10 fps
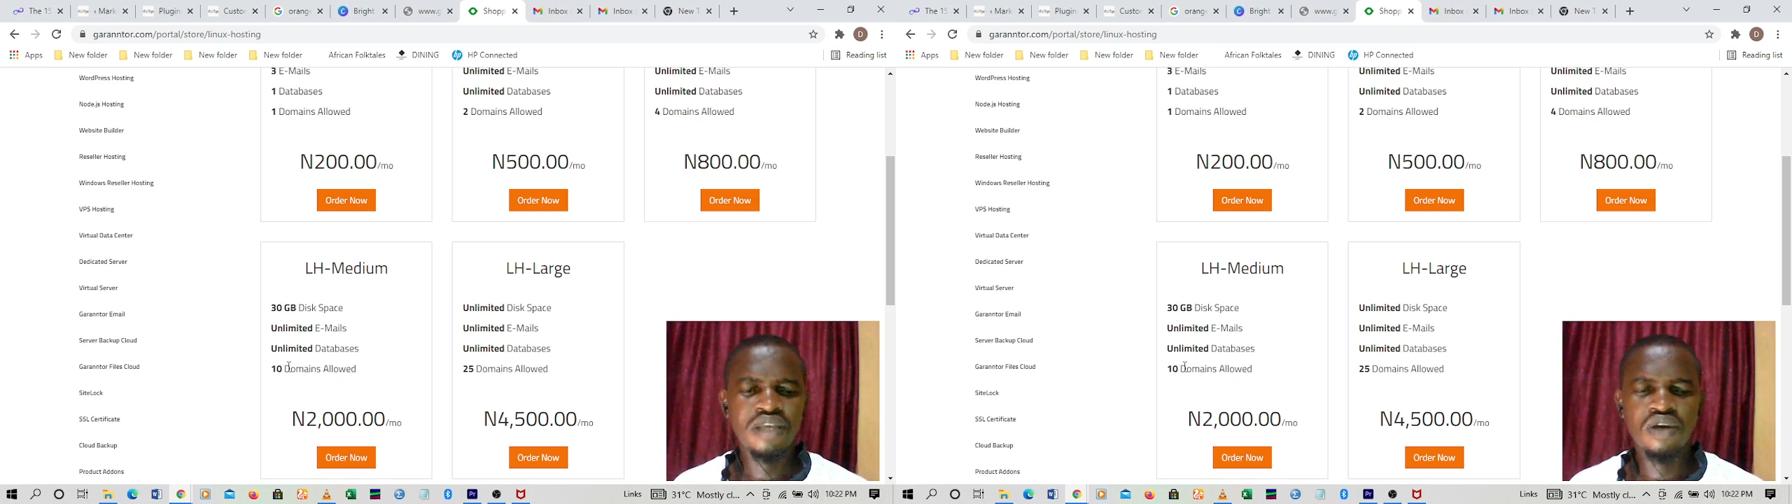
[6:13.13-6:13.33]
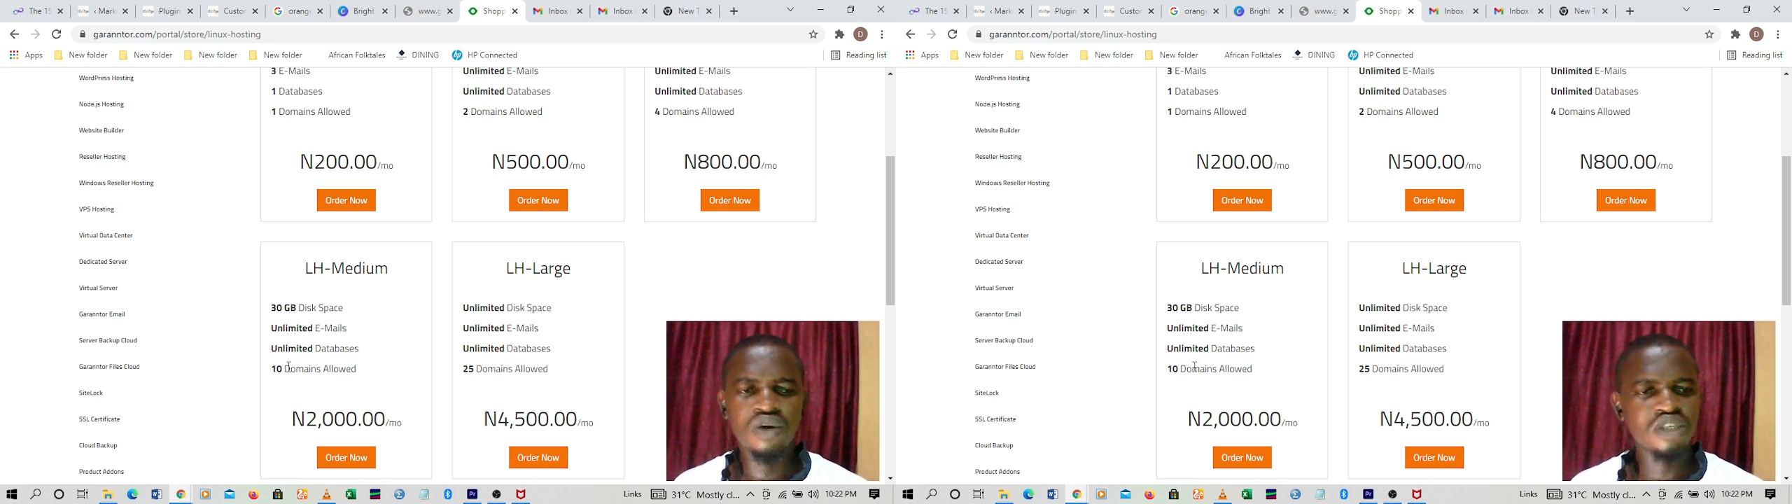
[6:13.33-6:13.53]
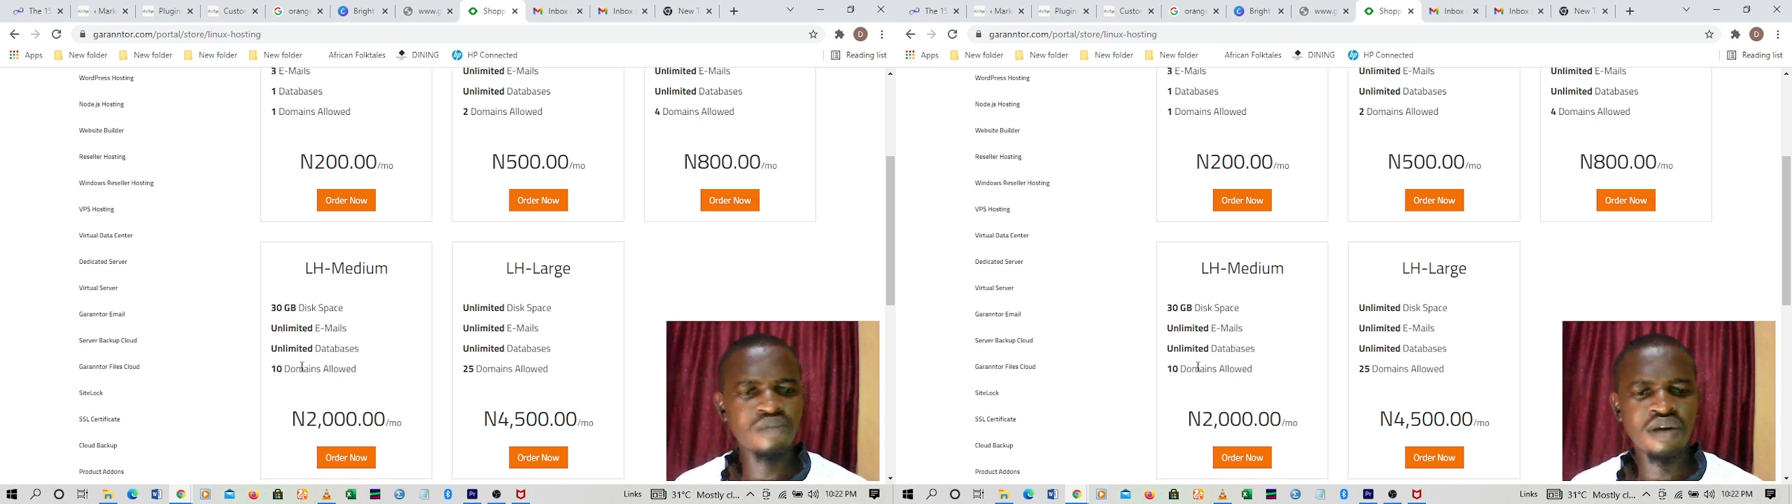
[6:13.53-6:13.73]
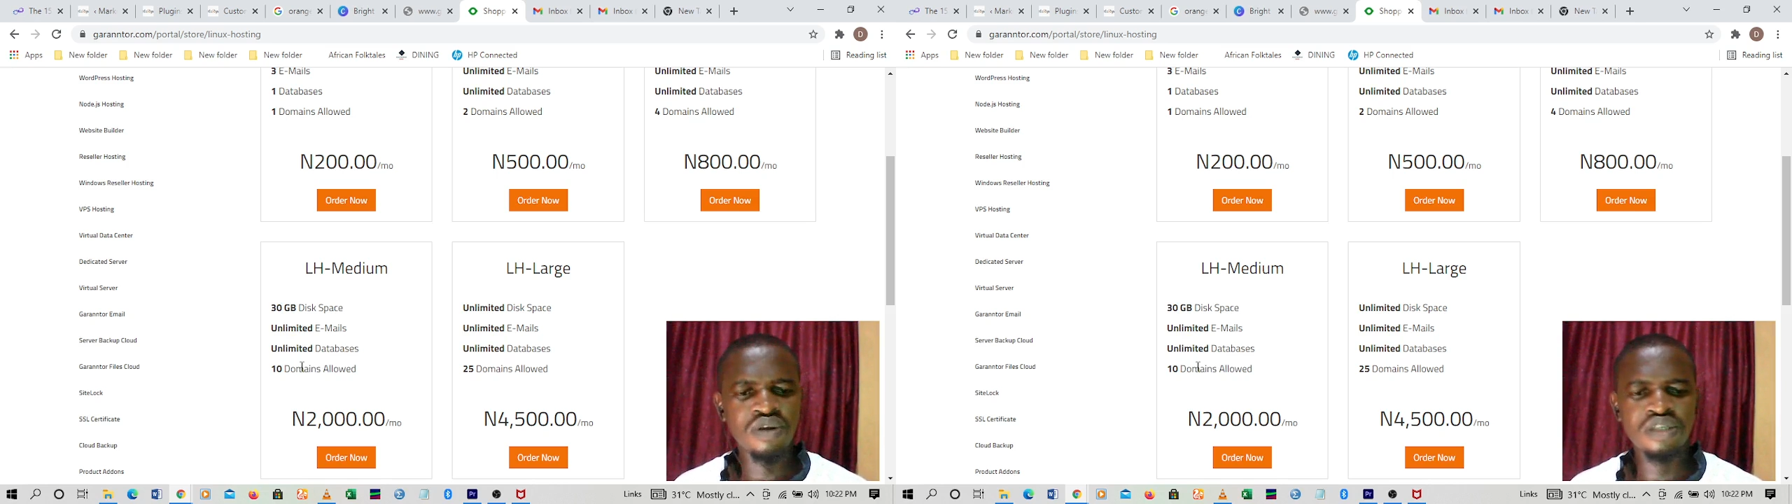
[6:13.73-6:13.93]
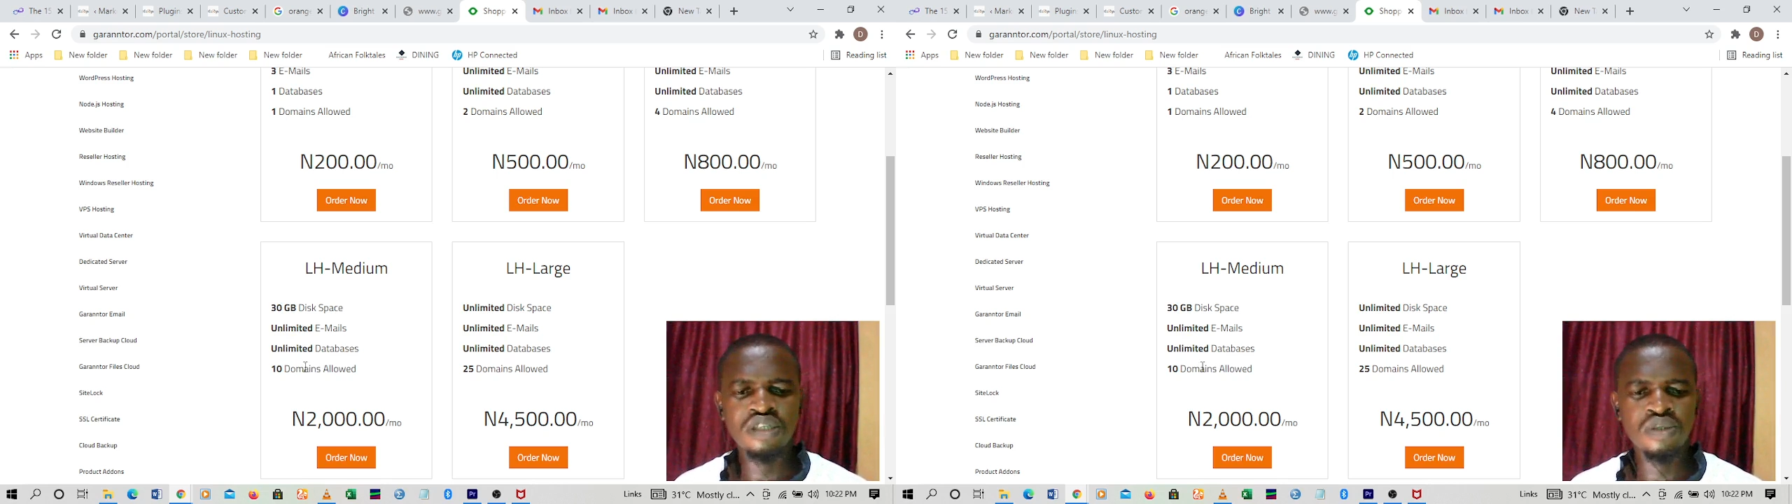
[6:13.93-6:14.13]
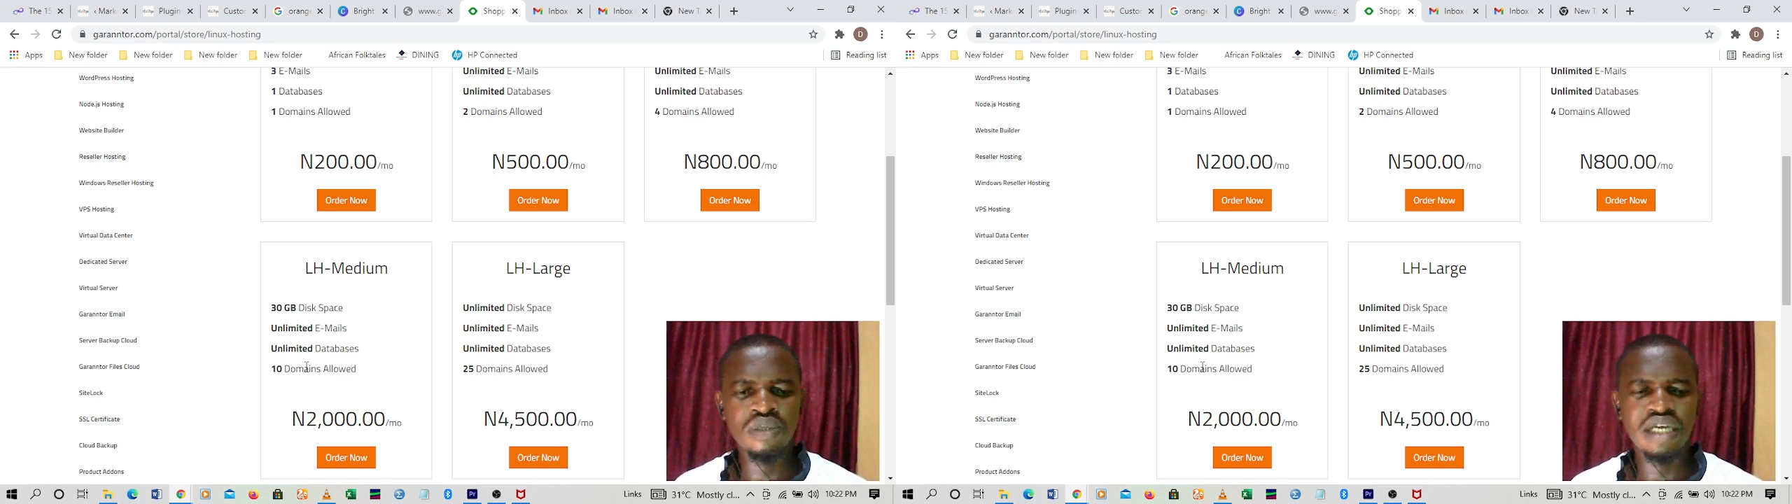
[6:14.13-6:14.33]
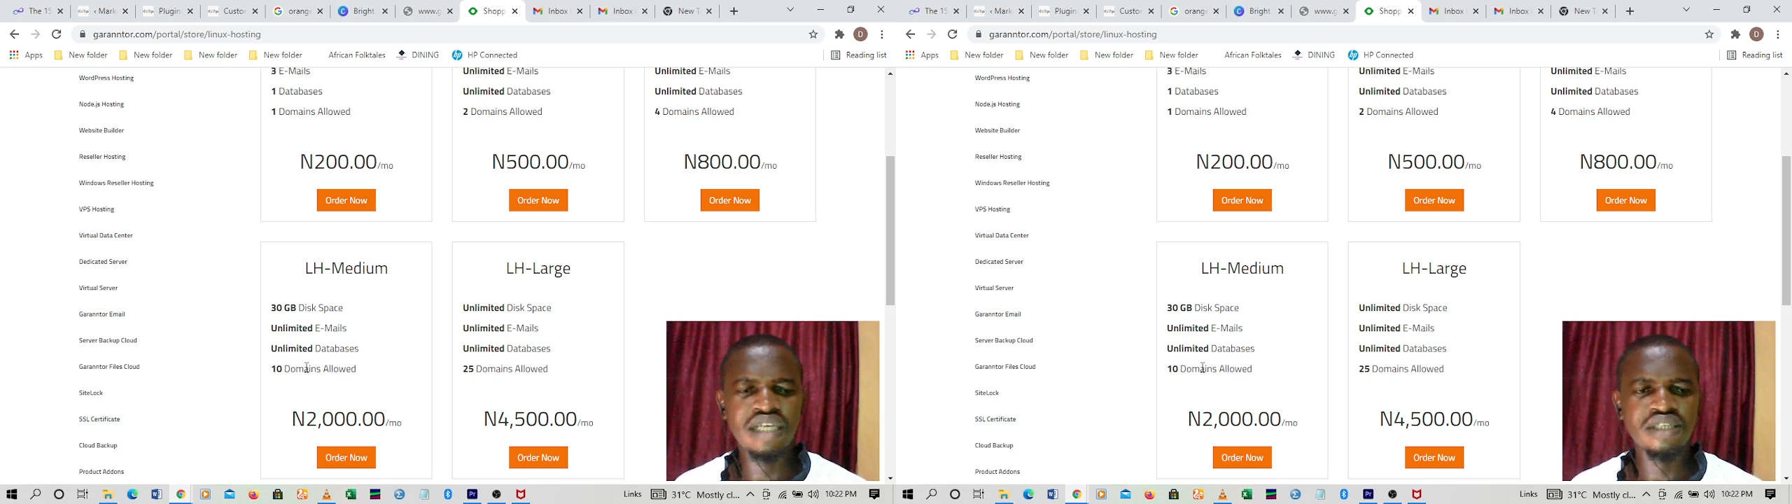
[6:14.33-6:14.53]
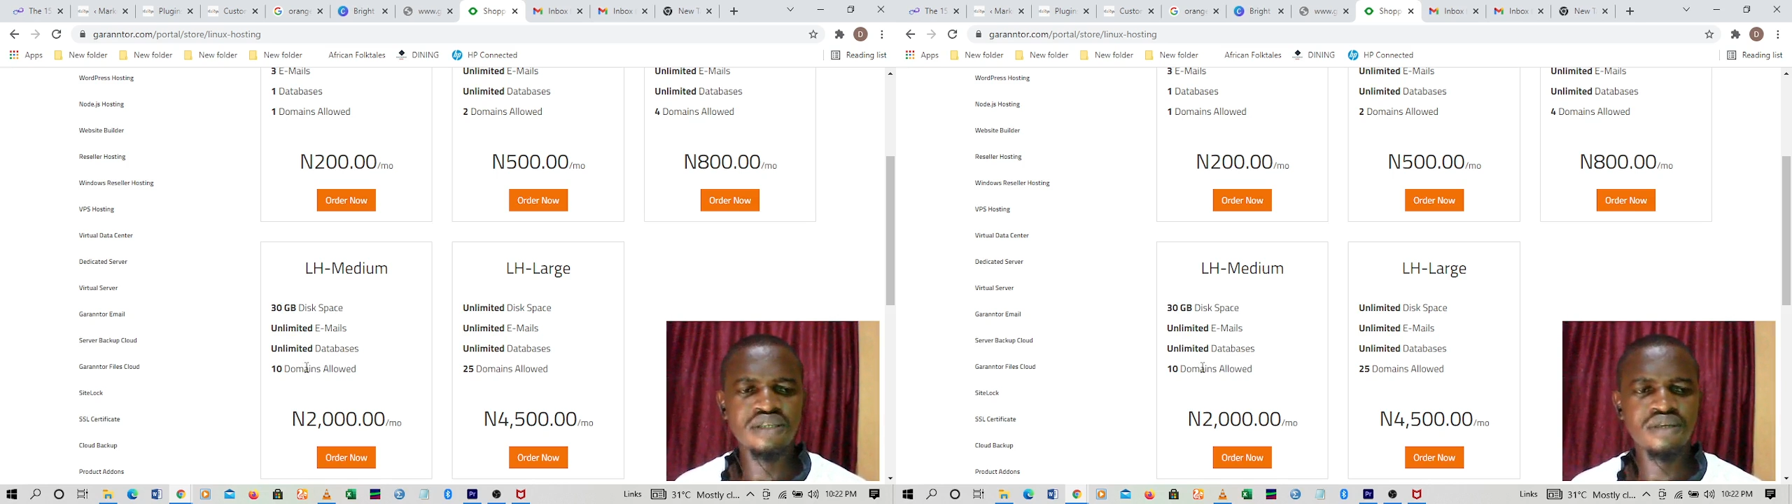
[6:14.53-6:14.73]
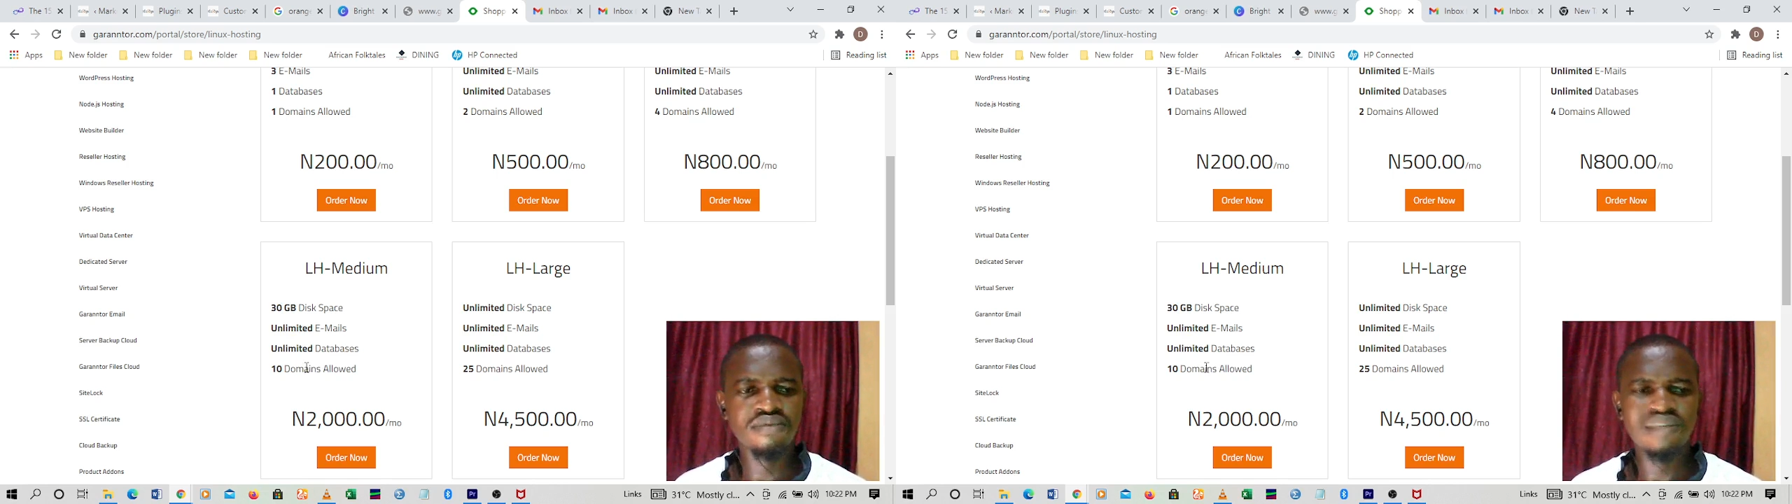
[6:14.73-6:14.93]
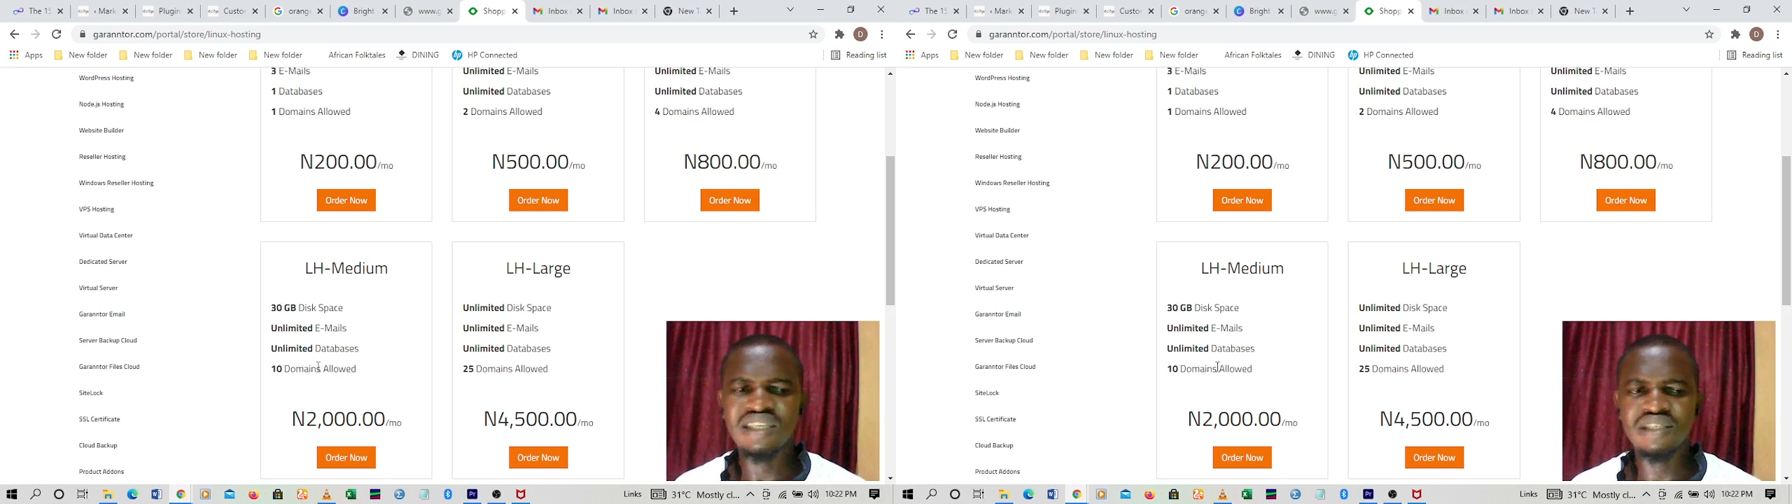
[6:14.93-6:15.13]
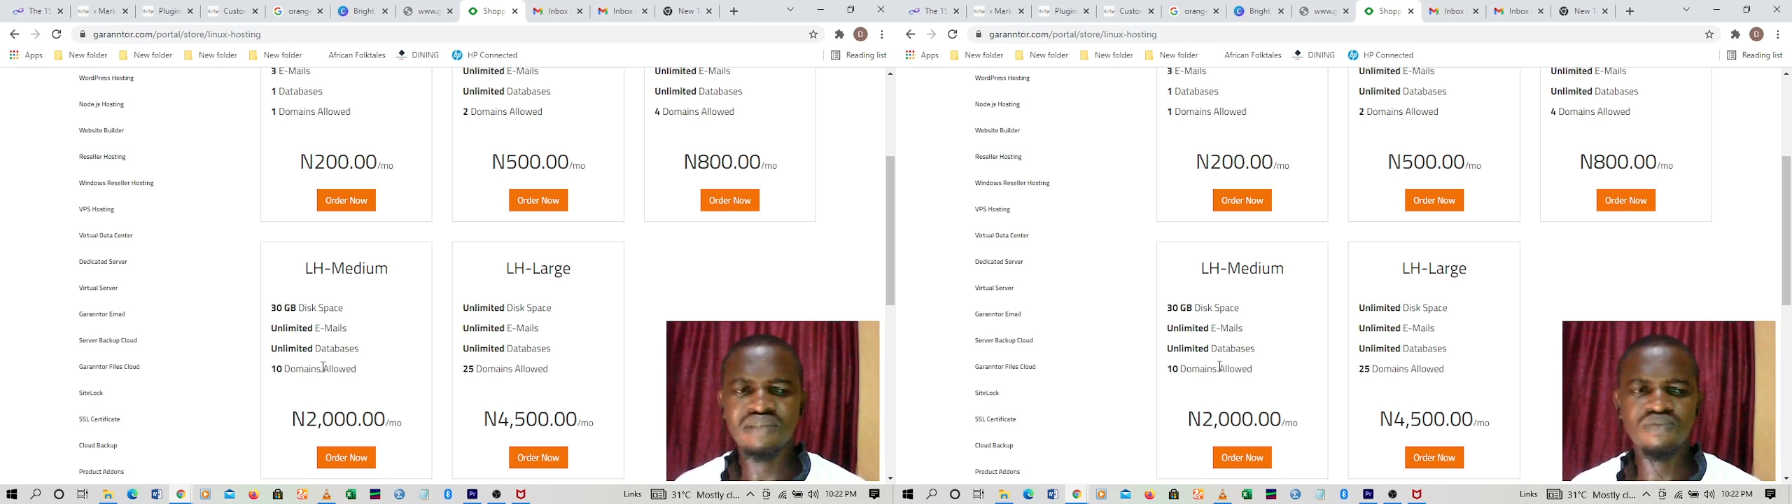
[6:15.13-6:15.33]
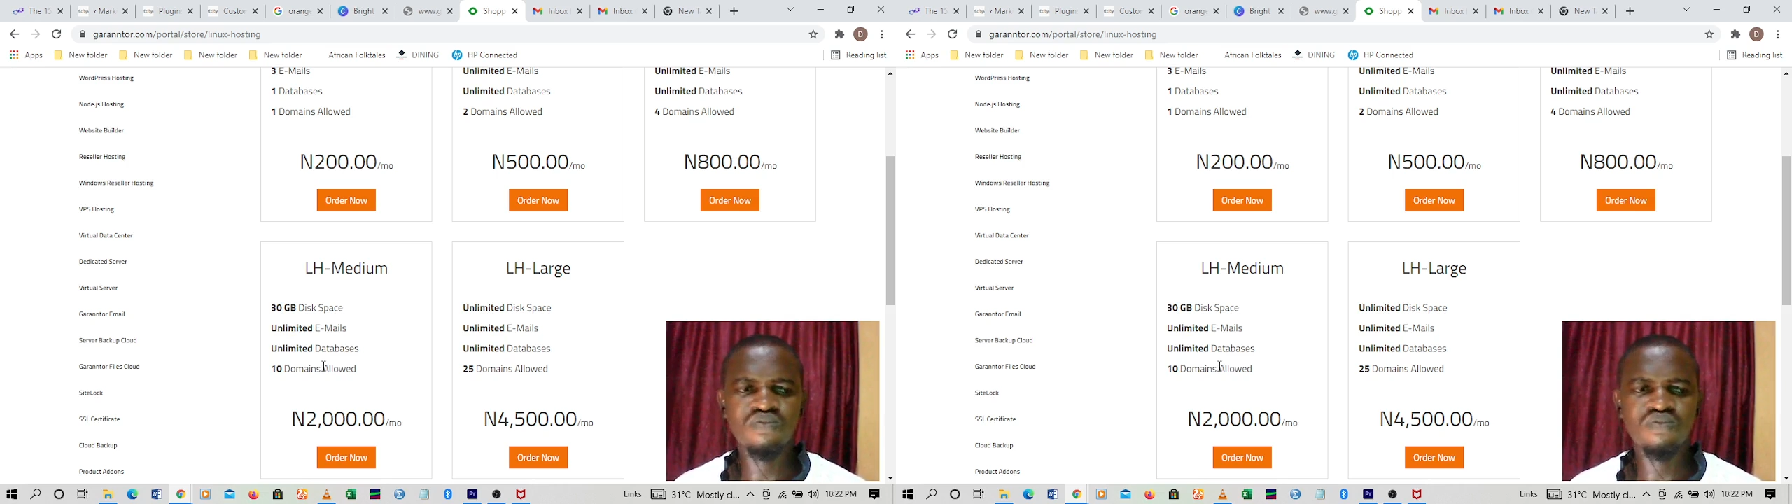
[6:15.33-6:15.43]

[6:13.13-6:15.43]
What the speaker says: customer doesn't know that his